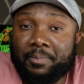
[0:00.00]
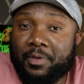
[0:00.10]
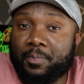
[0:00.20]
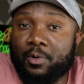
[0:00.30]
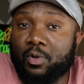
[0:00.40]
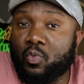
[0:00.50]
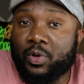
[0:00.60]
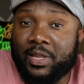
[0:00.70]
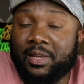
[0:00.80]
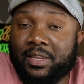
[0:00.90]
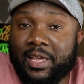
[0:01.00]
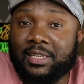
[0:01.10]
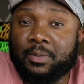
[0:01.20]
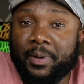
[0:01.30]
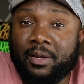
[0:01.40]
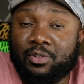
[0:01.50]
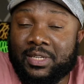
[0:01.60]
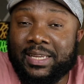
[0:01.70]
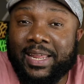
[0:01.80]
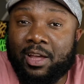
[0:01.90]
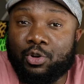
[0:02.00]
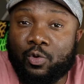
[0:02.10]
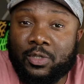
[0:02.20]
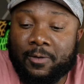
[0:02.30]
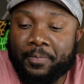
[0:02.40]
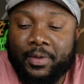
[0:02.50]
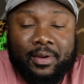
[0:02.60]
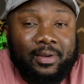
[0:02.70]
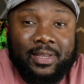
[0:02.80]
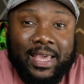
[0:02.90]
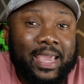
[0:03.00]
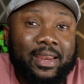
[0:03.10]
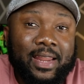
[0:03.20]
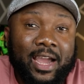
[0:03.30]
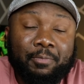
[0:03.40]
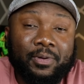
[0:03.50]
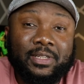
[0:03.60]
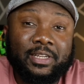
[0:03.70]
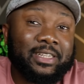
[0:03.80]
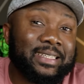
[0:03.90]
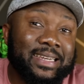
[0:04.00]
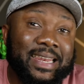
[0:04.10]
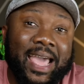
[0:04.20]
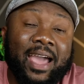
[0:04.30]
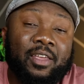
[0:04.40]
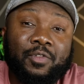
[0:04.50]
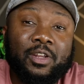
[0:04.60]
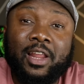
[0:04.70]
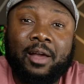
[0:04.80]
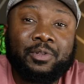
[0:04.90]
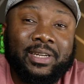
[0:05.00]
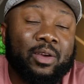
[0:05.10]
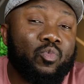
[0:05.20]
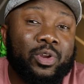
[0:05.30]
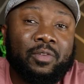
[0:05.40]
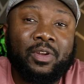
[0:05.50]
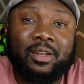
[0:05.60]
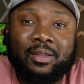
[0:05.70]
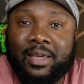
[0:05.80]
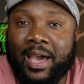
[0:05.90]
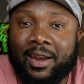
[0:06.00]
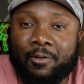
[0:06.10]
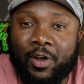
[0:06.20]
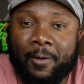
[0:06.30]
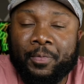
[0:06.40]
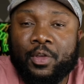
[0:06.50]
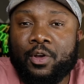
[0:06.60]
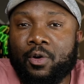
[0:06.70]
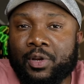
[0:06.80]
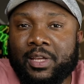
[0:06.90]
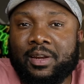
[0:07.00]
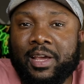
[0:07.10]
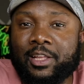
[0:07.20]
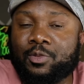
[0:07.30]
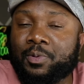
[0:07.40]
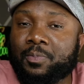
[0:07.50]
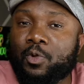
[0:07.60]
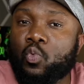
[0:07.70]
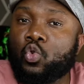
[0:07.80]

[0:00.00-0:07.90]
some people who need the S Pen to take down notes, the A9 Plus here is not even an option. They wouldn't even look at it, right? On the other hand, to people